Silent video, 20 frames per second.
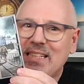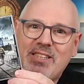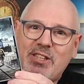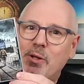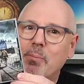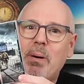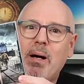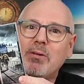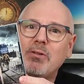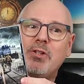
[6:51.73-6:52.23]
it's
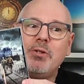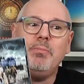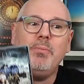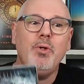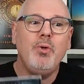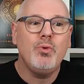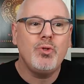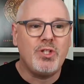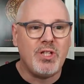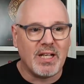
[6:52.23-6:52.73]
about the
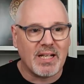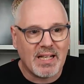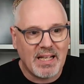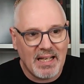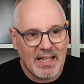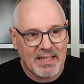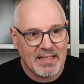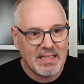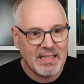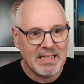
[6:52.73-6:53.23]
music,
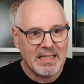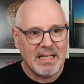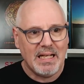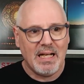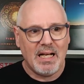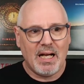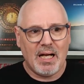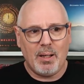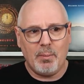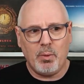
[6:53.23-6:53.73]
and
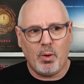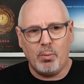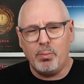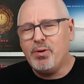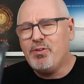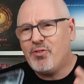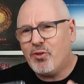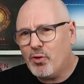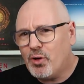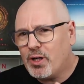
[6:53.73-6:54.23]

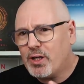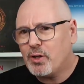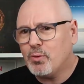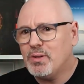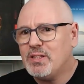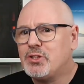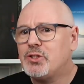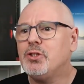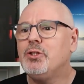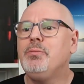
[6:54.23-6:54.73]
before I go
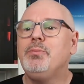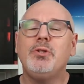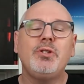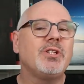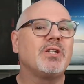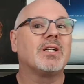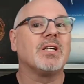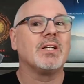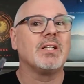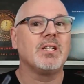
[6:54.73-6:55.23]
into the
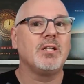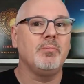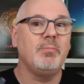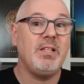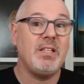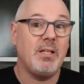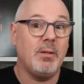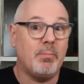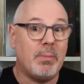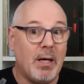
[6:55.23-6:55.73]
music, a little
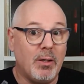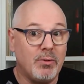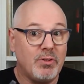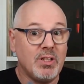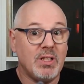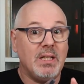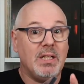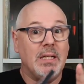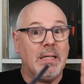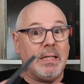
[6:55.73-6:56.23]
bit about